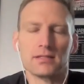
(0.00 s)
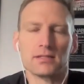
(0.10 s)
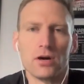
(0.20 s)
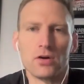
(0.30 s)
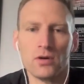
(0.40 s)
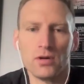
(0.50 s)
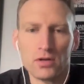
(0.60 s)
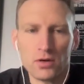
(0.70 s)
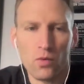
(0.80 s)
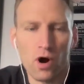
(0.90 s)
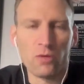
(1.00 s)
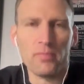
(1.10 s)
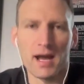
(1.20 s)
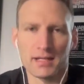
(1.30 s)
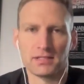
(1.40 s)
So welcome
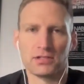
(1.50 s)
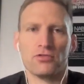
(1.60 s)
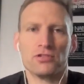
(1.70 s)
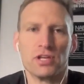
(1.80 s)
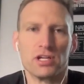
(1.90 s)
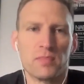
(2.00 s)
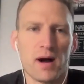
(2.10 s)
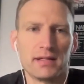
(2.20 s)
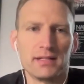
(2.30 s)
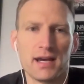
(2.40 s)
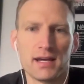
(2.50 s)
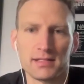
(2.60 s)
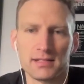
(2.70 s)
back to the Coach's Edge podcast.